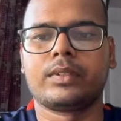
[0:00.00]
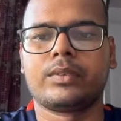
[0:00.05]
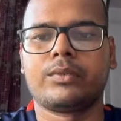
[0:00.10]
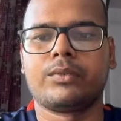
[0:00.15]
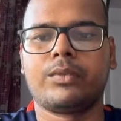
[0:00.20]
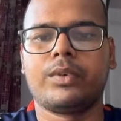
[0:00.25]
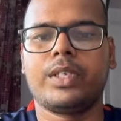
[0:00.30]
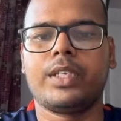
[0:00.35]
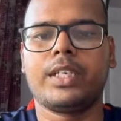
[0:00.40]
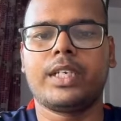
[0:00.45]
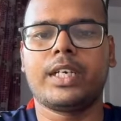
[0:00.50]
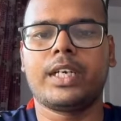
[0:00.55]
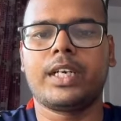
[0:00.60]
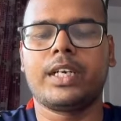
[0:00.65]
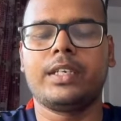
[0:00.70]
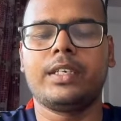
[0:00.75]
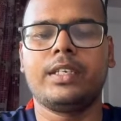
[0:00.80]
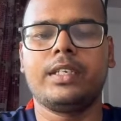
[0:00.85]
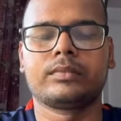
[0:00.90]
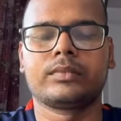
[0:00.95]
very
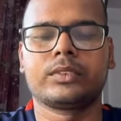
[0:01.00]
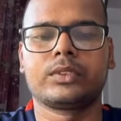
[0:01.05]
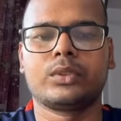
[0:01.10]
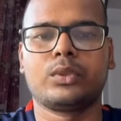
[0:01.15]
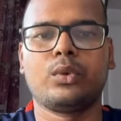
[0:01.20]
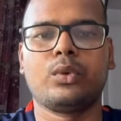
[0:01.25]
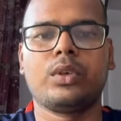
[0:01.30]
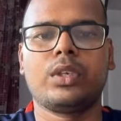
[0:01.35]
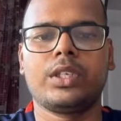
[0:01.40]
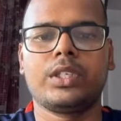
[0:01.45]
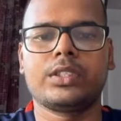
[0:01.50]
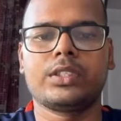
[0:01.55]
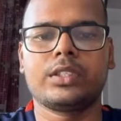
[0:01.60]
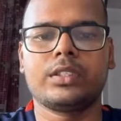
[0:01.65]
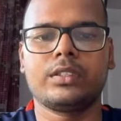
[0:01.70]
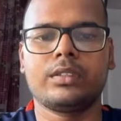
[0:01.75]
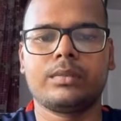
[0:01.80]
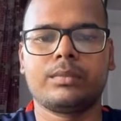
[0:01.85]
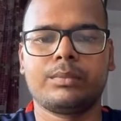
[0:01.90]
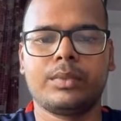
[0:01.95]
high
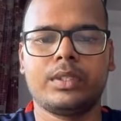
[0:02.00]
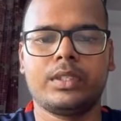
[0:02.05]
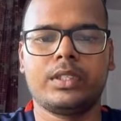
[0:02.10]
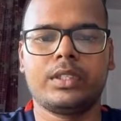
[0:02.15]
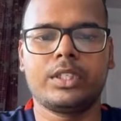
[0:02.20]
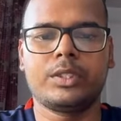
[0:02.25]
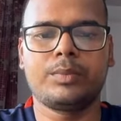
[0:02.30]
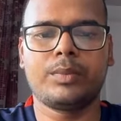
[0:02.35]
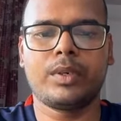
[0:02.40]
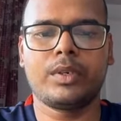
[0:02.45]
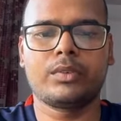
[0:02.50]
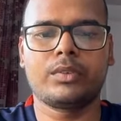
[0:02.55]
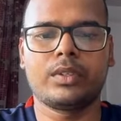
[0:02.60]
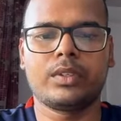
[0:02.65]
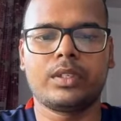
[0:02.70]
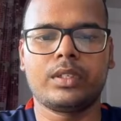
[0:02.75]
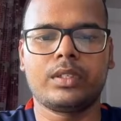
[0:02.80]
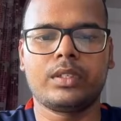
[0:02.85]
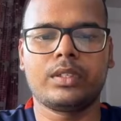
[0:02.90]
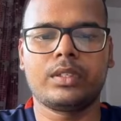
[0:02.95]
correlation with this
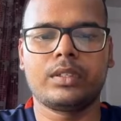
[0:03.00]
particular